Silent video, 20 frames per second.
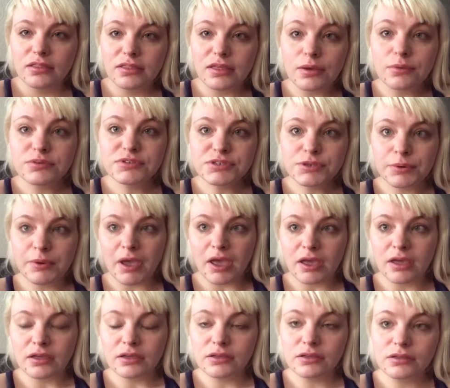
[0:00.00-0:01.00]
that was
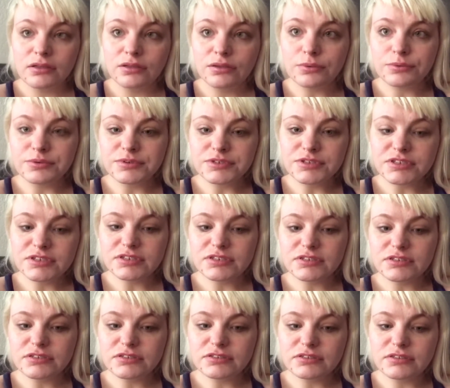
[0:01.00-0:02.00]
okay. It
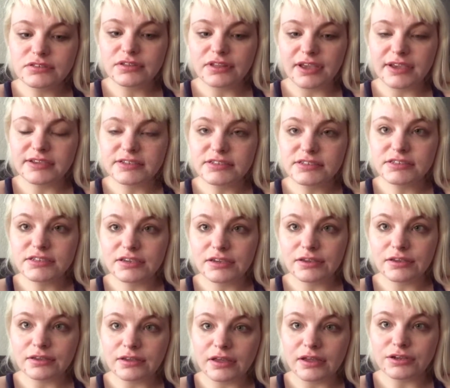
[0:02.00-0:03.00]
was nice
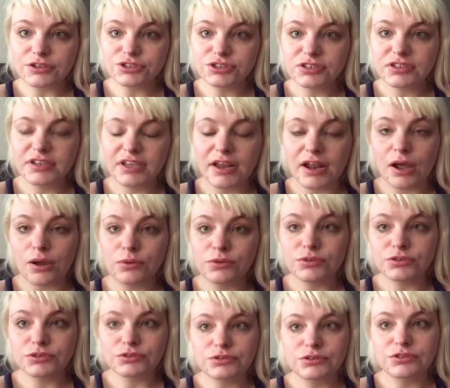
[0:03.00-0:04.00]
to actually get out
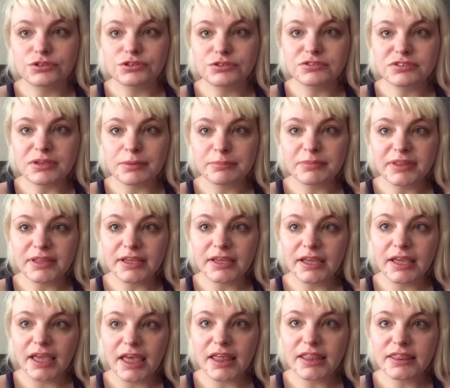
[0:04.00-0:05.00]
and do
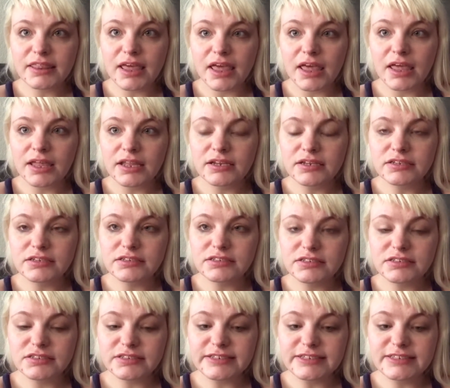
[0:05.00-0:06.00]
something. And then
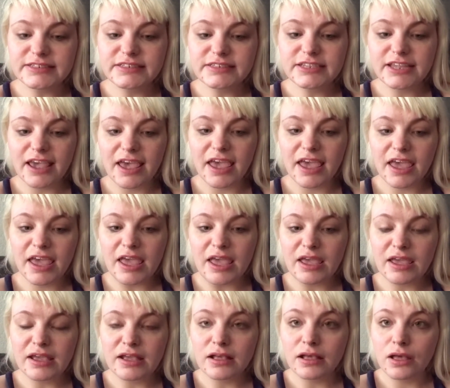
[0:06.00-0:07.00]

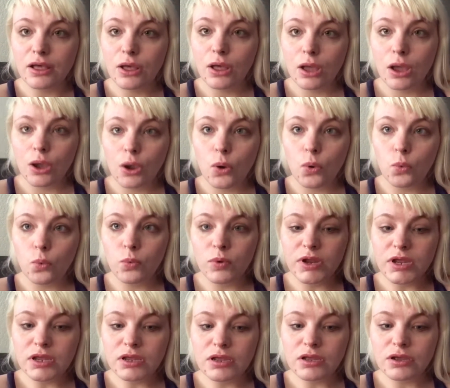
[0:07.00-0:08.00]
today,
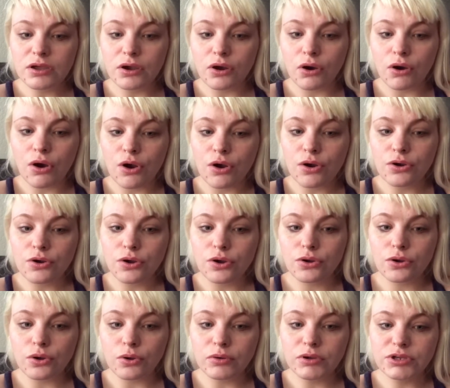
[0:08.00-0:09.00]
we are
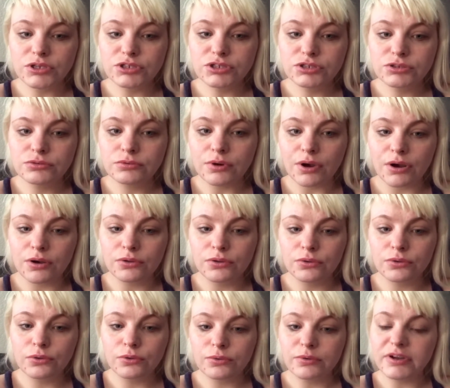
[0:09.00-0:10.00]
going to our
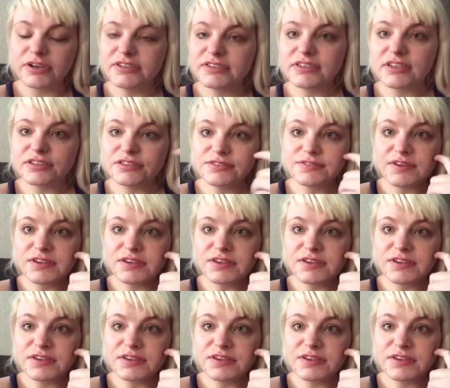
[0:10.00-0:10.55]
local Renaissance